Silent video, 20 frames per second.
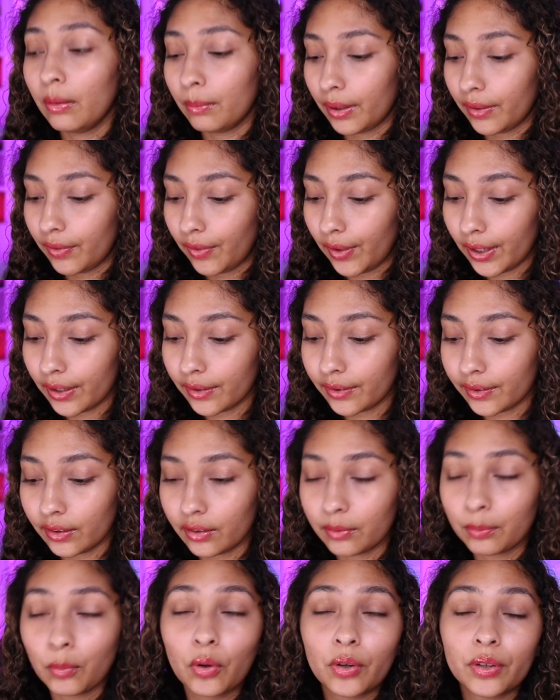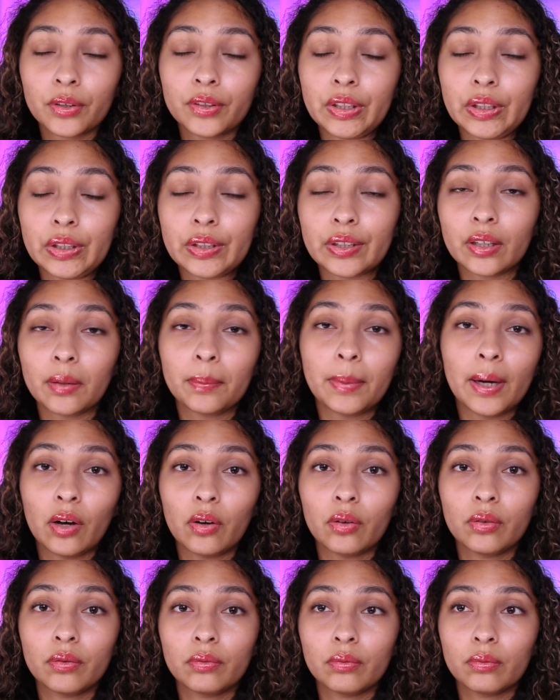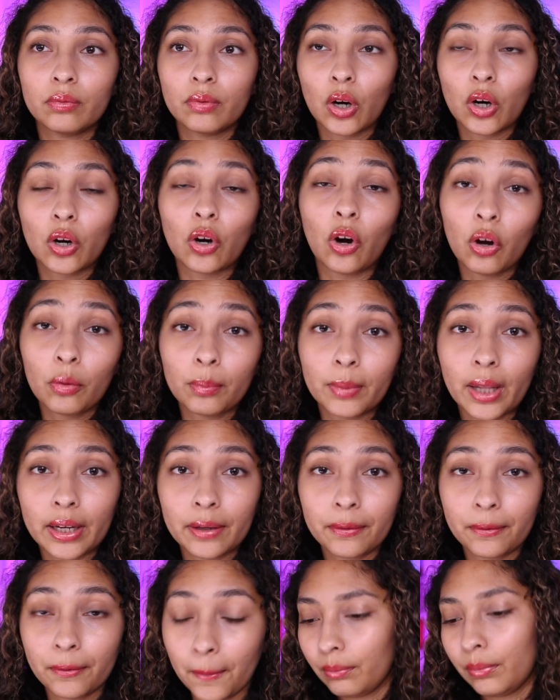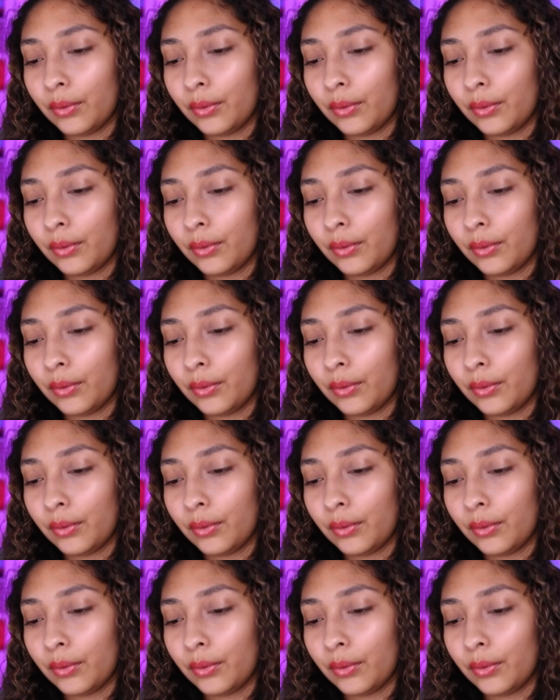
but this is more in detail about her home life.